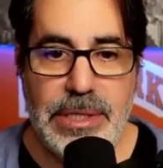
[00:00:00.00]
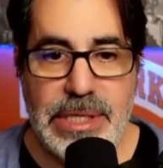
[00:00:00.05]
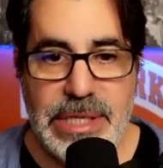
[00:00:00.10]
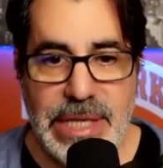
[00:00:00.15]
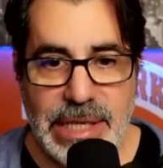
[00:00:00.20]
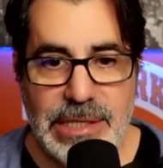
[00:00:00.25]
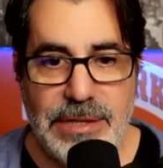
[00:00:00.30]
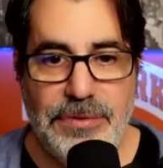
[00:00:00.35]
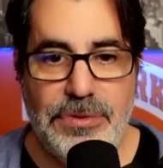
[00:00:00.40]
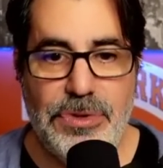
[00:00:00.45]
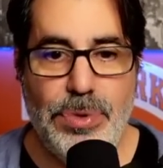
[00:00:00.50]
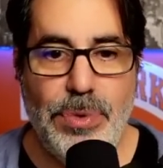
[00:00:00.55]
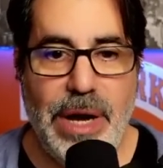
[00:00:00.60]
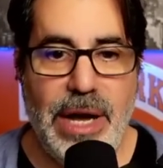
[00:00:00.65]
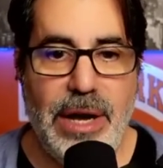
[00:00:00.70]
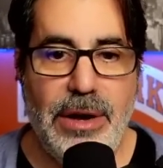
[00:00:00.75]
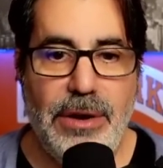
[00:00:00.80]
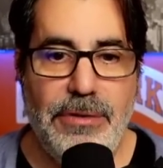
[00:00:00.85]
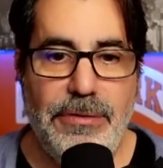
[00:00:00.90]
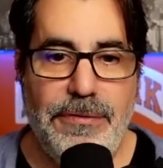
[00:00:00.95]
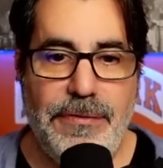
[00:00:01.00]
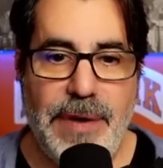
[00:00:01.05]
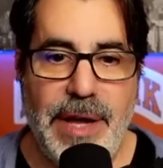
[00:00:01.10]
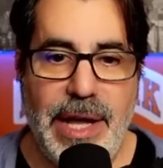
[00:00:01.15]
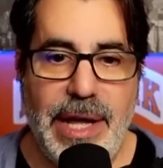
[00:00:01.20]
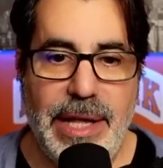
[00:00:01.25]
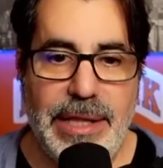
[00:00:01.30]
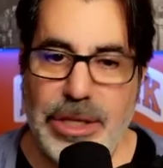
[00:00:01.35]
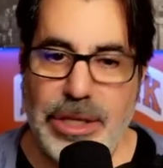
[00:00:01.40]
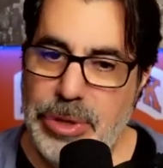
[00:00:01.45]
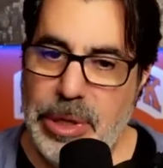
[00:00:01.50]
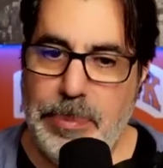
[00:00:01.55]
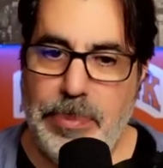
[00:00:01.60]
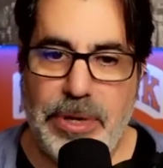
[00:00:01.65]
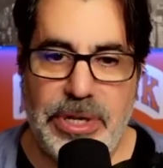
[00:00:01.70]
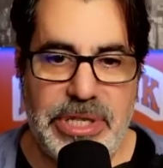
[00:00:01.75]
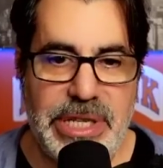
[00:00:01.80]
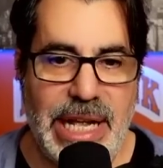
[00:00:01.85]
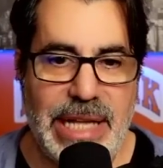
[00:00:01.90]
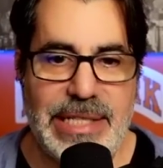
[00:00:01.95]
6 of 12. The
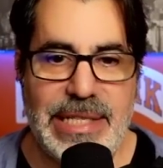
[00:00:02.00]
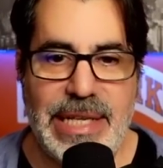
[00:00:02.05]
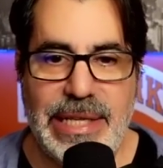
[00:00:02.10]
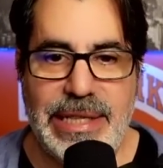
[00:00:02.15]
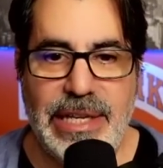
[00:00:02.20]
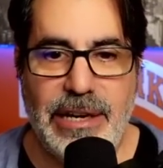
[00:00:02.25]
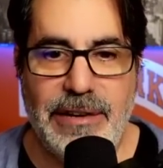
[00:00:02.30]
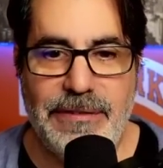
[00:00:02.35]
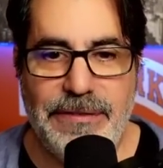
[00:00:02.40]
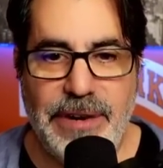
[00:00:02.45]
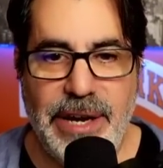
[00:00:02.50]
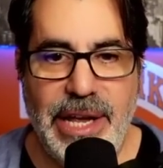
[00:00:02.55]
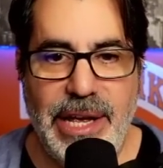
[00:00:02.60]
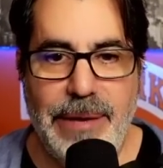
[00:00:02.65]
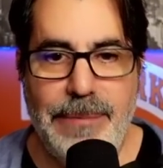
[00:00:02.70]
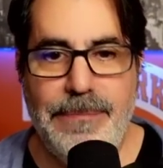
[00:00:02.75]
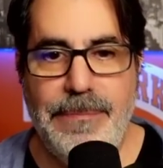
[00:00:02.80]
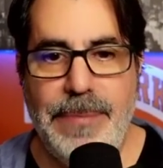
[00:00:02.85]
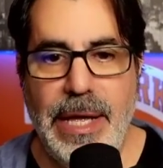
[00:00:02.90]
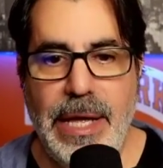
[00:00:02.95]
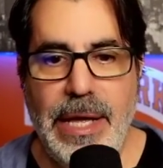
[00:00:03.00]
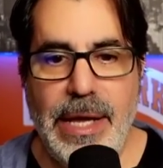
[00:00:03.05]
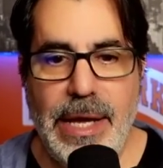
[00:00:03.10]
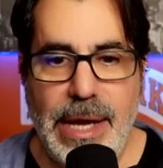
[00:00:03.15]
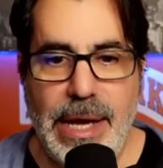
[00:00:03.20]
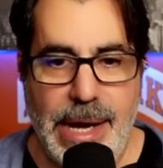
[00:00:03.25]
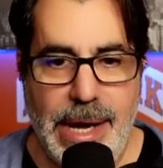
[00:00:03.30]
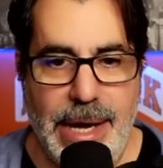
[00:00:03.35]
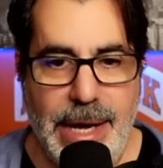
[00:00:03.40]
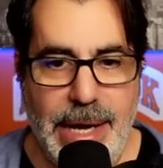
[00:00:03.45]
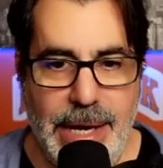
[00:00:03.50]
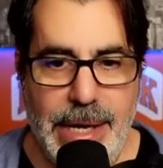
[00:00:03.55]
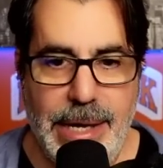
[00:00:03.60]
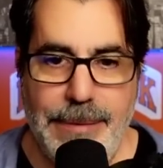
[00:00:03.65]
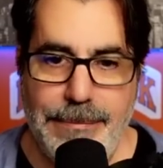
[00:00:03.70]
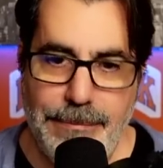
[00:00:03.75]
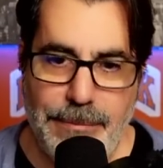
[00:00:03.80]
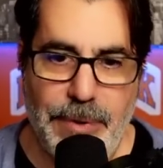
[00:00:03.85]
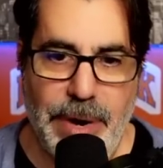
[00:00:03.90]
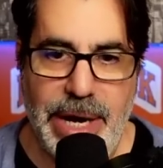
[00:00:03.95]
three-point shot's not there for him
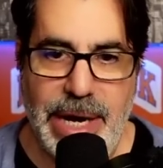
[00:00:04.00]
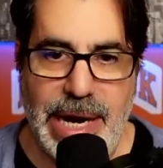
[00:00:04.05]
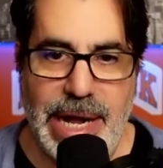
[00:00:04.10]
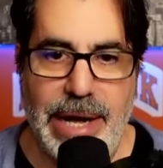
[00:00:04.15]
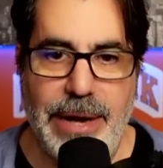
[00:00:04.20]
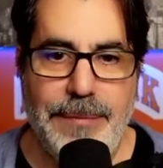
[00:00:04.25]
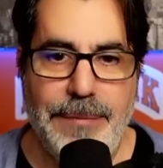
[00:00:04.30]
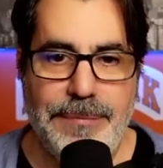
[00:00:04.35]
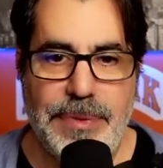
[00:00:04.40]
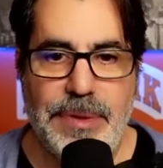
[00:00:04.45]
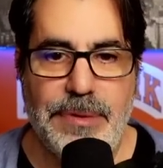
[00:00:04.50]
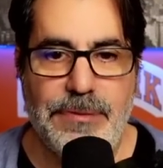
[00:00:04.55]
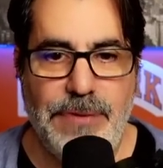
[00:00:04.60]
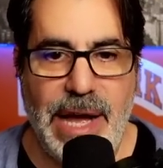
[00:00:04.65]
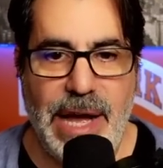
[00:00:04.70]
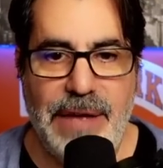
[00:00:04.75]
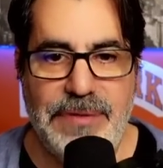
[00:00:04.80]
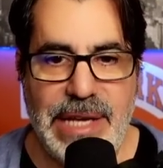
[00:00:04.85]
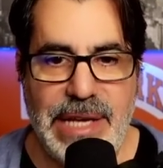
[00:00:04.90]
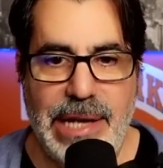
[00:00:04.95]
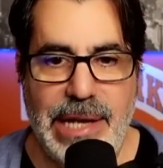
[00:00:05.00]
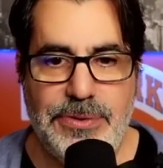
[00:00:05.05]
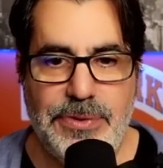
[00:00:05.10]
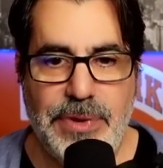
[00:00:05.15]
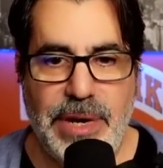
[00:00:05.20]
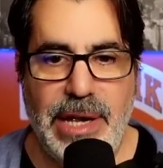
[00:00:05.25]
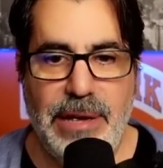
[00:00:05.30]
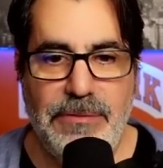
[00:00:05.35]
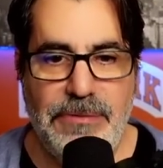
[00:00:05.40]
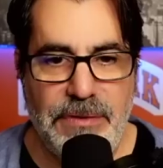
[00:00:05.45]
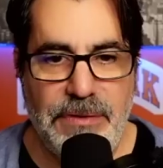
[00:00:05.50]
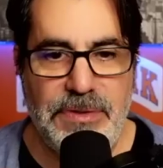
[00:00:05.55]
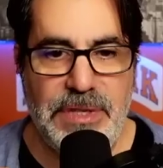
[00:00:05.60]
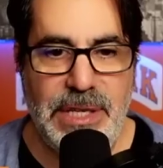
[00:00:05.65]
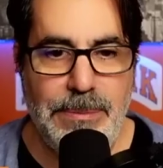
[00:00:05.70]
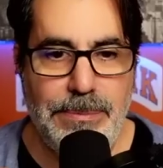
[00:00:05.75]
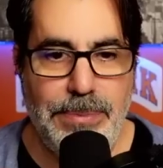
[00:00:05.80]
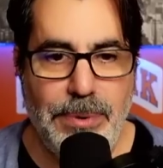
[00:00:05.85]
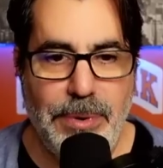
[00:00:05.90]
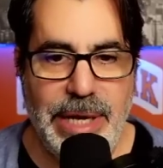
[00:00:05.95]
right now. 5 dimes for him,
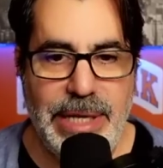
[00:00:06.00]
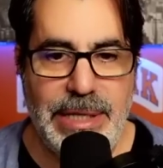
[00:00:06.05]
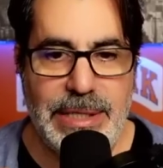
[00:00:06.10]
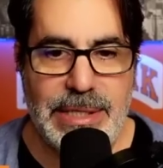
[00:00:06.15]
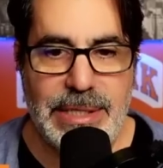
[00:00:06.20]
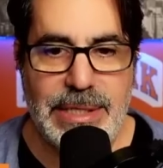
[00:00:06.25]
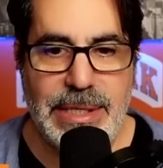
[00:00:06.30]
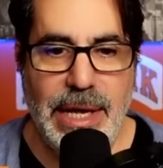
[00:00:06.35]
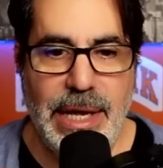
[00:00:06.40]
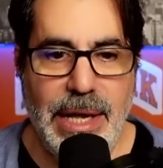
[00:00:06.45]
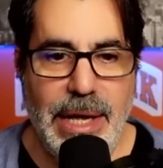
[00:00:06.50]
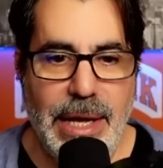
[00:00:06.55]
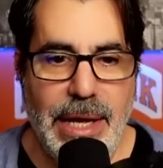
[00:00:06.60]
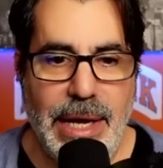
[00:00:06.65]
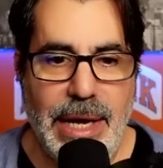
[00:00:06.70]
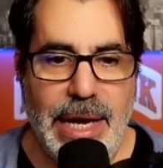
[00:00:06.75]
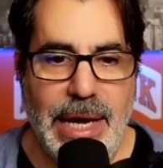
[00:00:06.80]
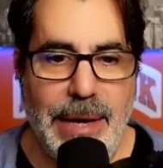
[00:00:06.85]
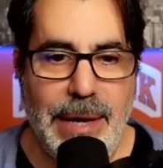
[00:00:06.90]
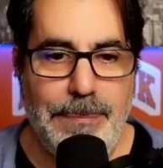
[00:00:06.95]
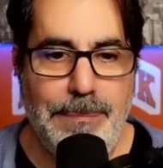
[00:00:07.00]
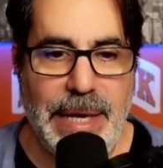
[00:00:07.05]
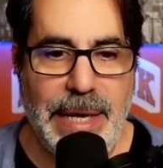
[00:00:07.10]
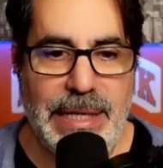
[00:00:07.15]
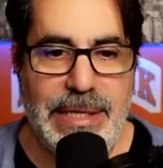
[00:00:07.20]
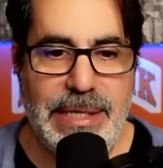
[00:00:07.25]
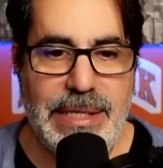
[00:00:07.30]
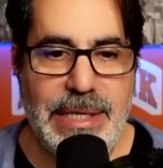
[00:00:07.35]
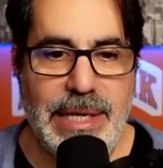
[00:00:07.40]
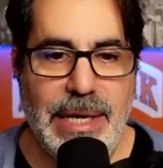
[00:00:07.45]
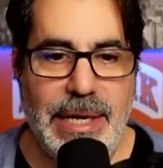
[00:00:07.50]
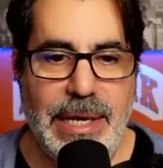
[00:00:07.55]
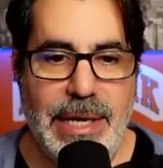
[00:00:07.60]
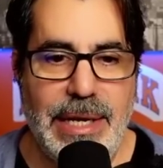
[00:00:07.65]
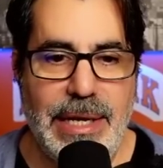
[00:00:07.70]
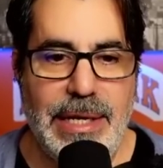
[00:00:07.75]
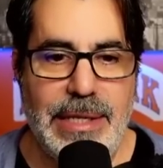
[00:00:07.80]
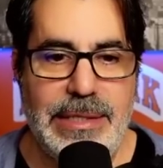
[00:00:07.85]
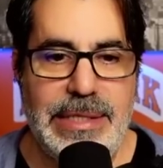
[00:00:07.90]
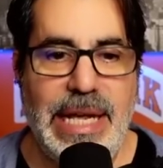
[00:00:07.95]
15 points. But
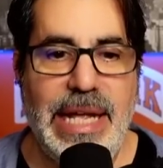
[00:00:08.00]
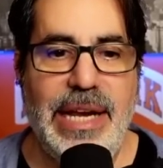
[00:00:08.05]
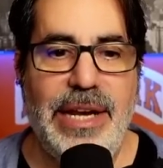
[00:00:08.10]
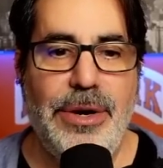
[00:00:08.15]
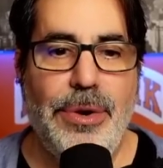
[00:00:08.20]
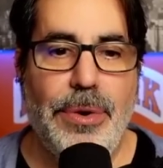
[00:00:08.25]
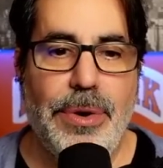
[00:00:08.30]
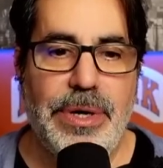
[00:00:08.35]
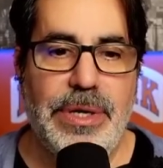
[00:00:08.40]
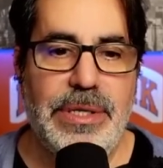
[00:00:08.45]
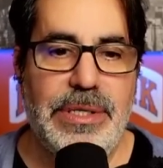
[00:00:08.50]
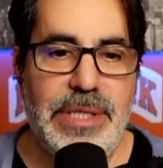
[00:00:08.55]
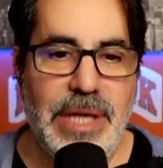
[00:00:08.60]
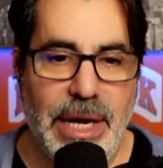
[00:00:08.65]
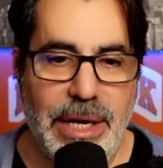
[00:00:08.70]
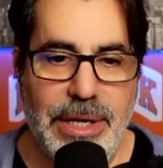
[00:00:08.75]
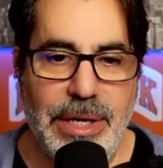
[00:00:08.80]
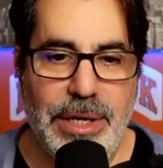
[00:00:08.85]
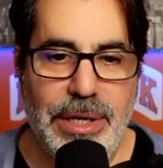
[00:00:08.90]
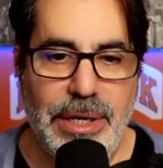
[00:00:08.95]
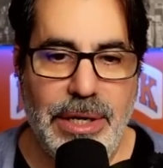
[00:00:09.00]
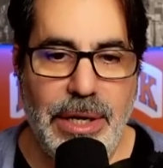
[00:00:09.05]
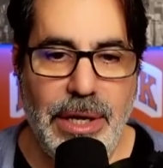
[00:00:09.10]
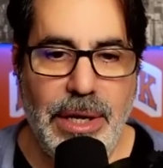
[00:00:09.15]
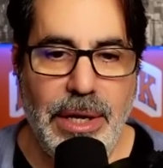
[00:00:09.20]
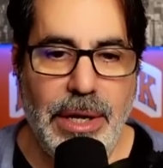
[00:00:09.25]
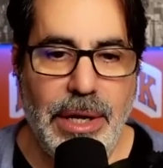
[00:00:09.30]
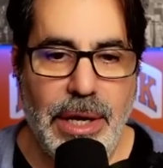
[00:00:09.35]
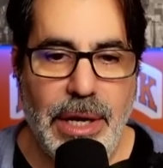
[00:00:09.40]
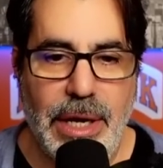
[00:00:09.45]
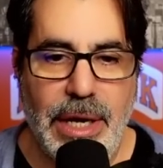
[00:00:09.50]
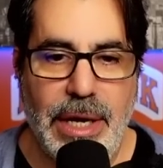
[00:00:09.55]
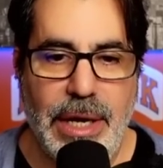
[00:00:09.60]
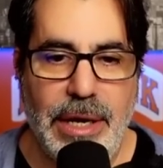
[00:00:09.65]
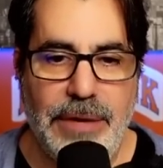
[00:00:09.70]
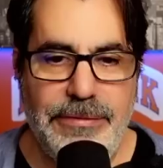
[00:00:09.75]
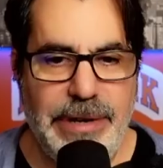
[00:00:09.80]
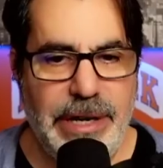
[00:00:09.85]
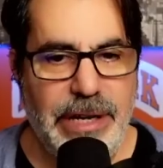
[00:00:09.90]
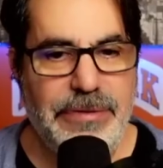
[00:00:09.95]
Talen Horton-Tucker...
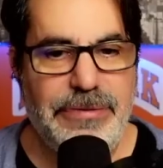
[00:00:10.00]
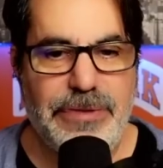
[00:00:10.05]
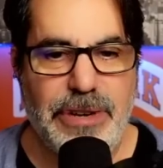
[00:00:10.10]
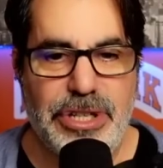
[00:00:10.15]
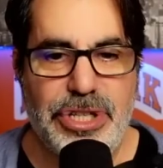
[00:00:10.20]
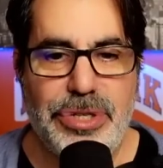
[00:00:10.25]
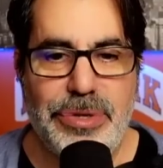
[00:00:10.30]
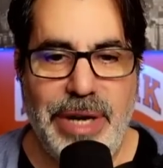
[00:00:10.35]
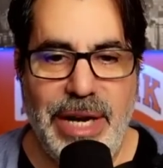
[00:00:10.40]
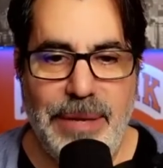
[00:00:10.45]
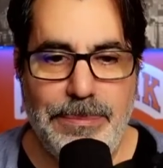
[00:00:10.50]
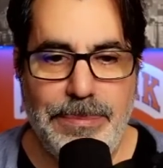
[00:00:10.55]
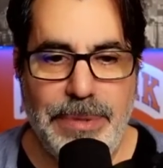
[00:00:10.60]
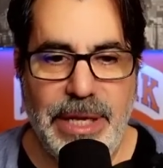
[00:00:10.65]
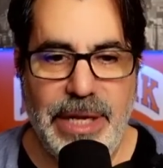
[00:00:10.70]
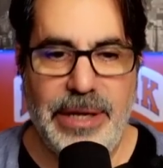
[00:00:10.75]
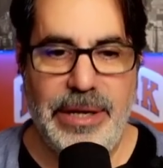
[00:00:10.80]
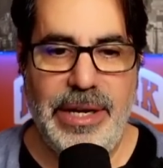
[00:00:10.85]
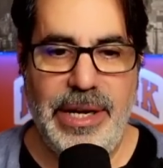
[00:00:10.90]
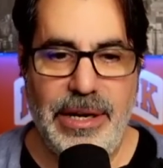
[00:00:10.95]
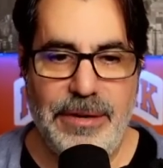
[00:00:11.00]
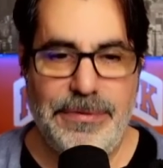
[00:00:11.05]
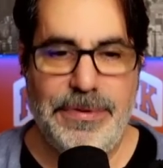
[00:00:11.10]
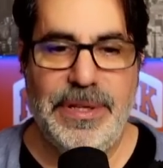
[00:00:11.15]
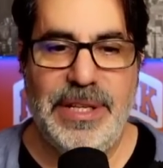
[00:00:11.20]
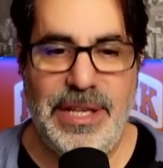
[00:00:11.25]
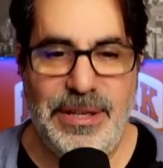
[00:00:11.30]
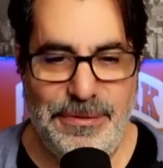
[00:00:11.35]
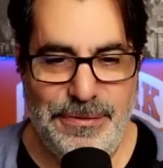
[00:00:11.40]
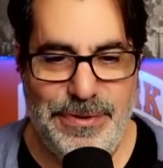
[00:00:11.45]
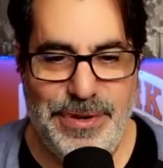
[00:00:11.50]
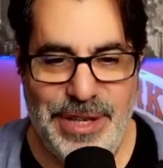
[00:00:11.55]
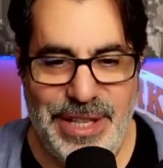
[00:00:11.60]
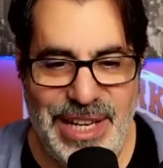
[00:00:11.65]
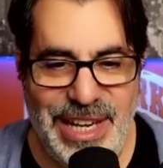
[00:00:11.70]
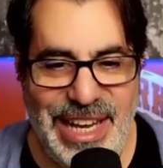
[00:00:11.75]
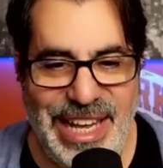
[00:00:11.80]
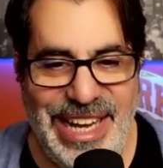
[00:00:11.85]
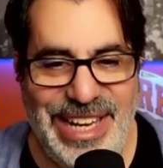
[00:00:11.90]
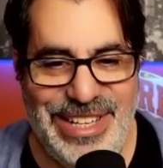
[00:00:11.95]
very frustrating player here for the
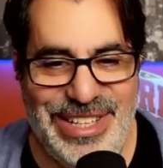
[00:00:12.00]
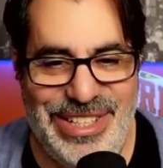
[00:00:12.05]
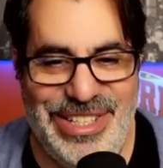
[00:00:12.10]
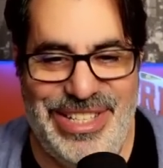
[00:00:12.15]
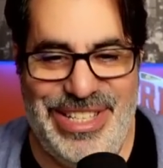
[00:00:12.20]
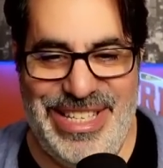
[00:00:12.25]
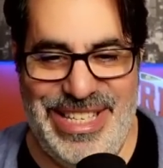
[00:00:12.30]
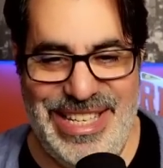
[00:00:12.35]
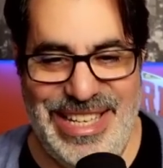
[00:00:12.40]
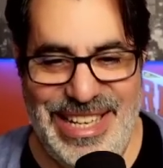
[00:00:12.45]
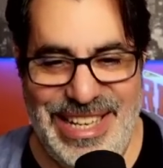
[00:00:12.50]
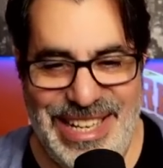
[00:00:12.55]
Lakers.